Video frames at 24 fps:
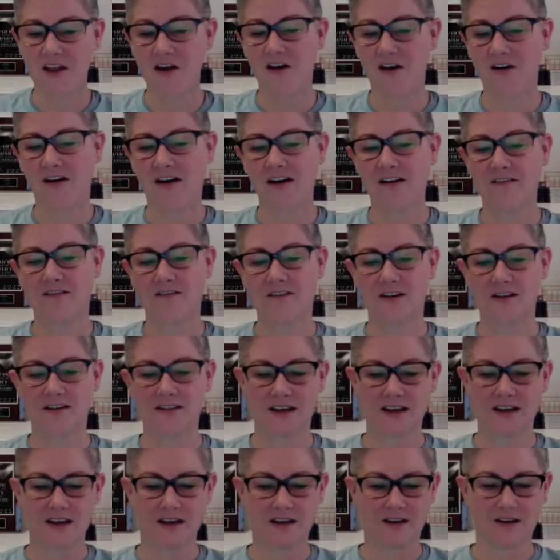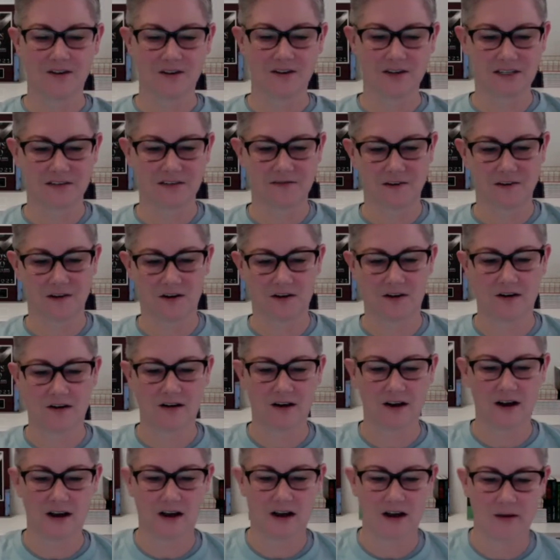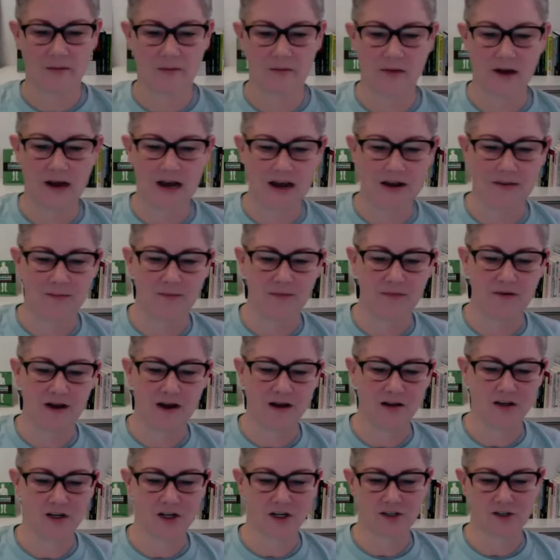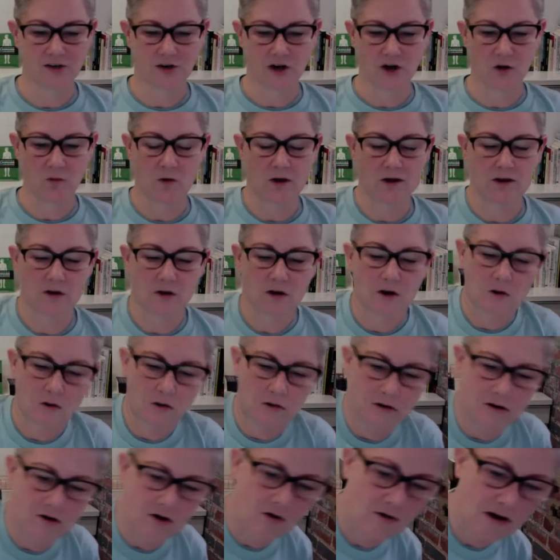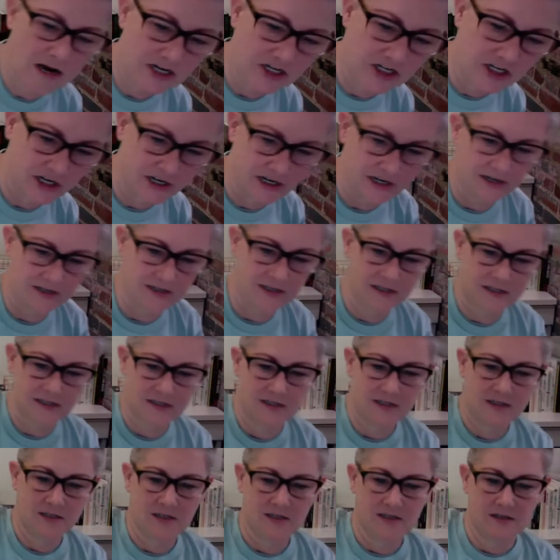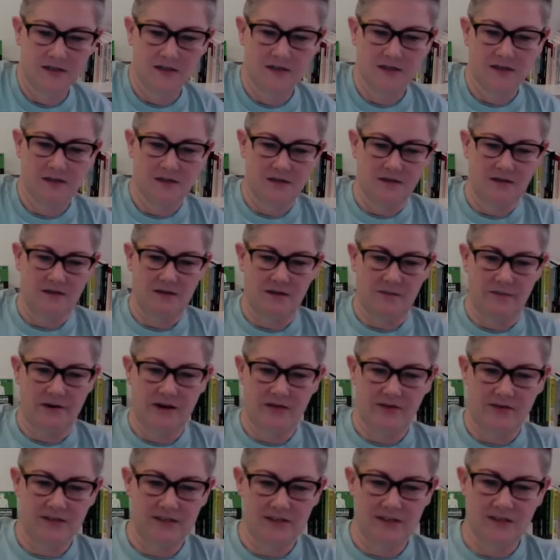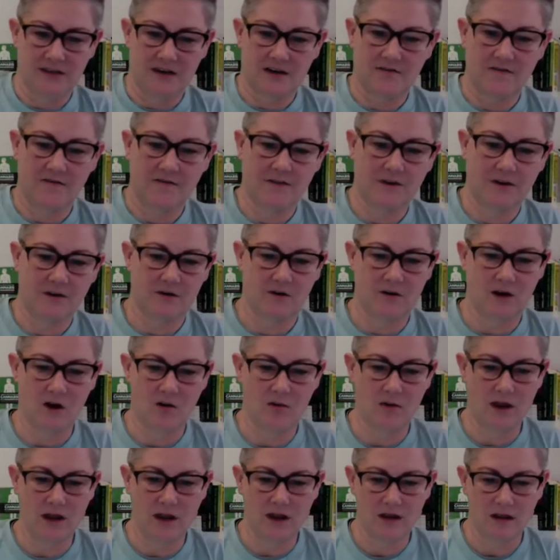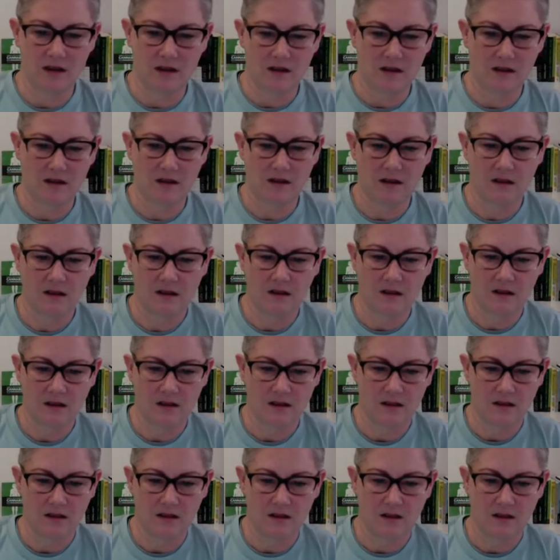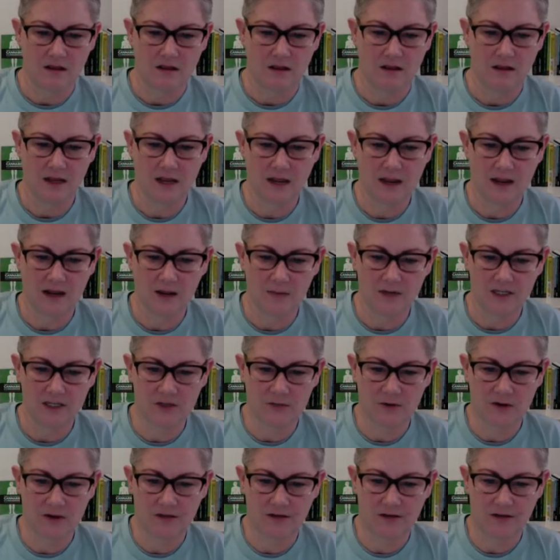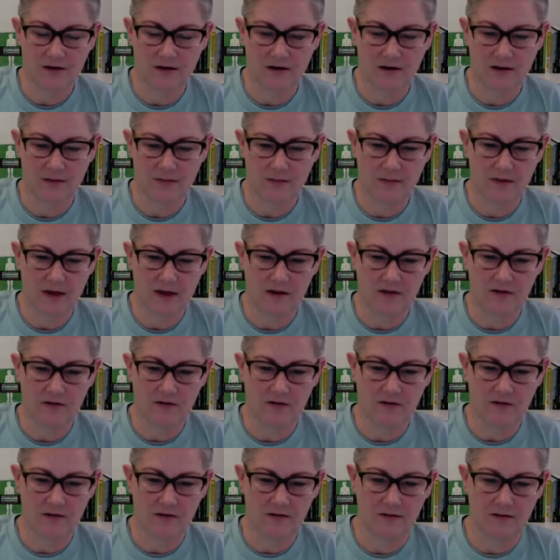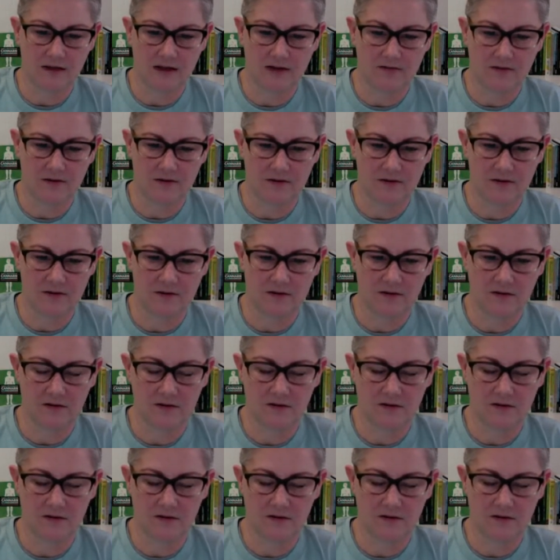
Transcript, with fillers: All right, friends. Hey, Christopher, um, I'm not certain what your, your question is about the stuff they're growing the cannabis with on a medical level.